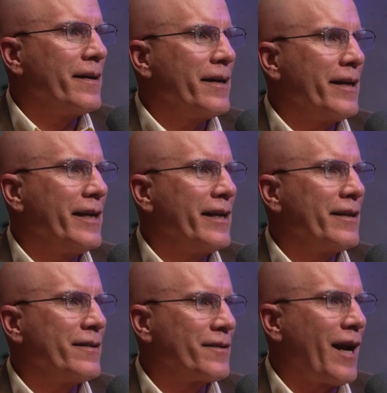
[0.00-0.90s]
he
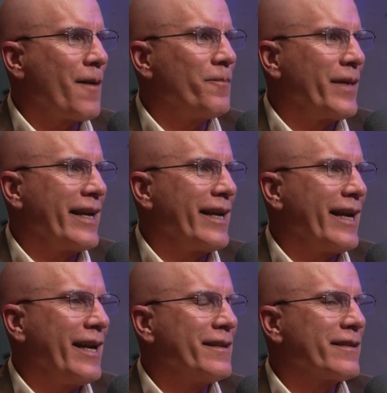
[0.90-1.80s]
had stopped me
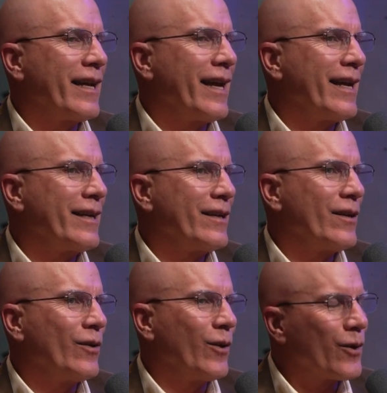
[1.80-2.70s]
and said,
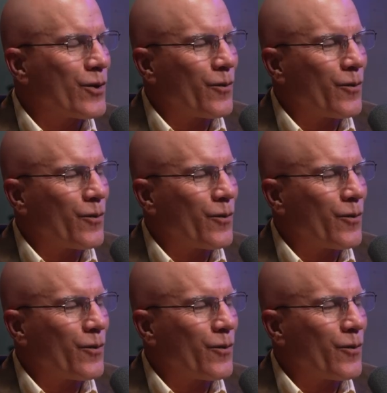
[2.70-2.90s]
look